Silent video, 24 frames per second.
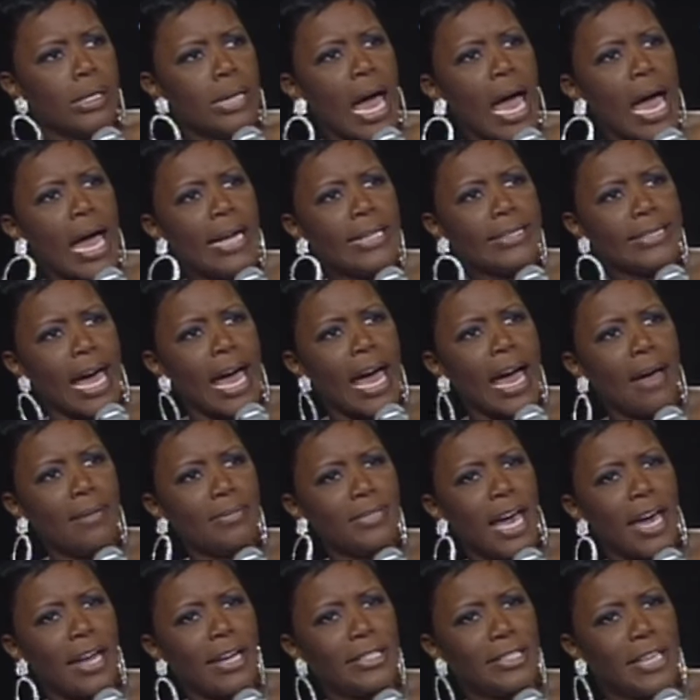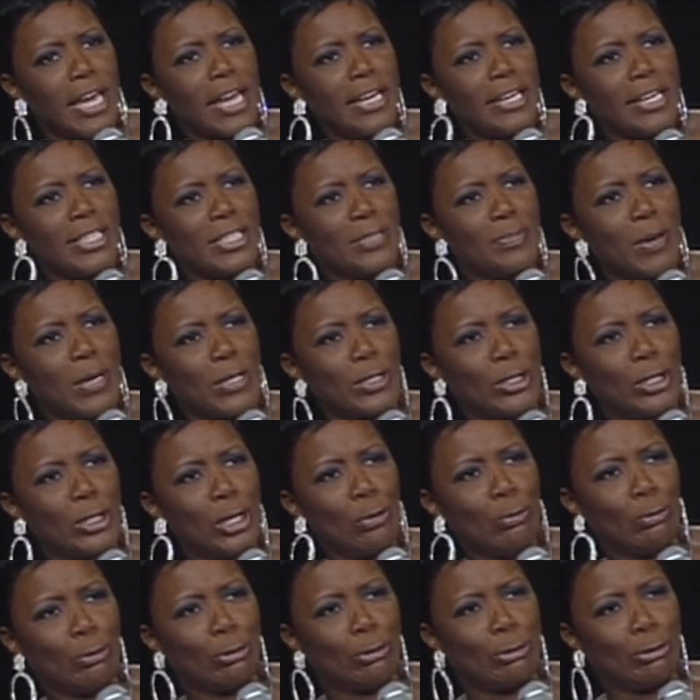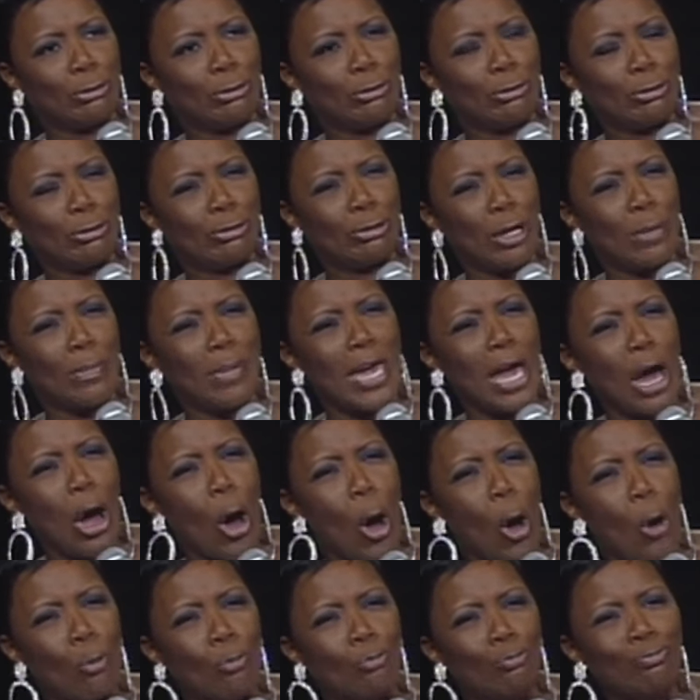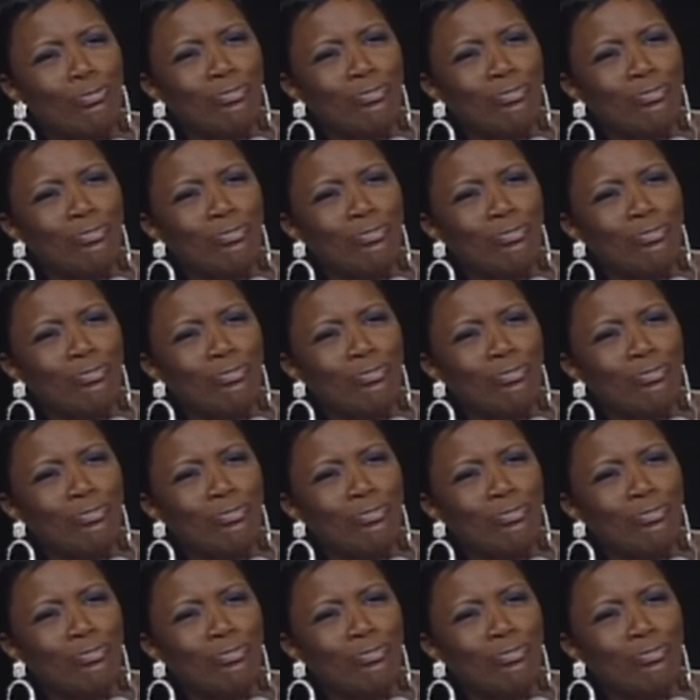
9 times out of 10, this bitch used to be a hoe.